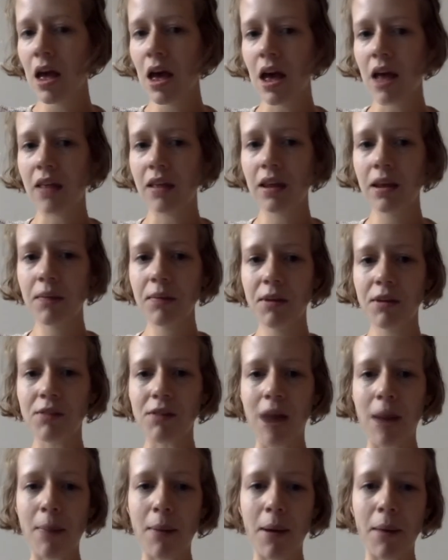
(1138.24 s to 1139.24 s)
I think I'm going to
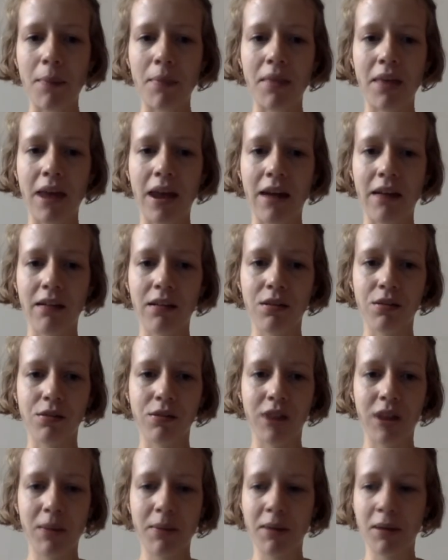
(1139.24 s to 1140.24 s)
wrap up there. It's
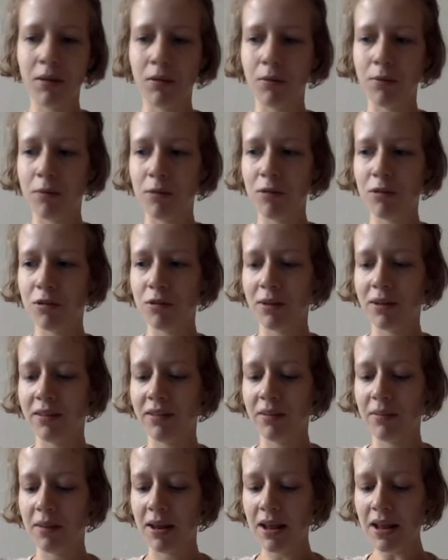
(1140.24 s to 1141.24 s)
already been almost
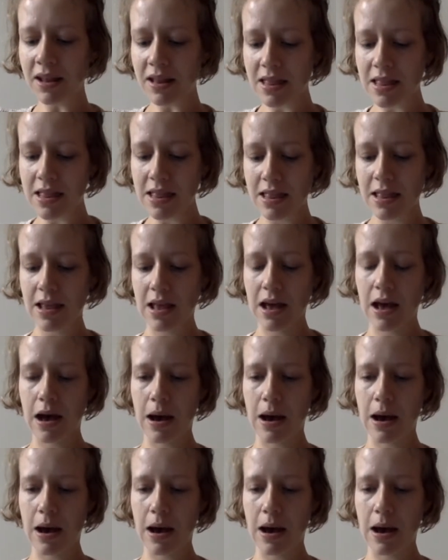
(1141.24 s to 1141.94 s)
20 minutes.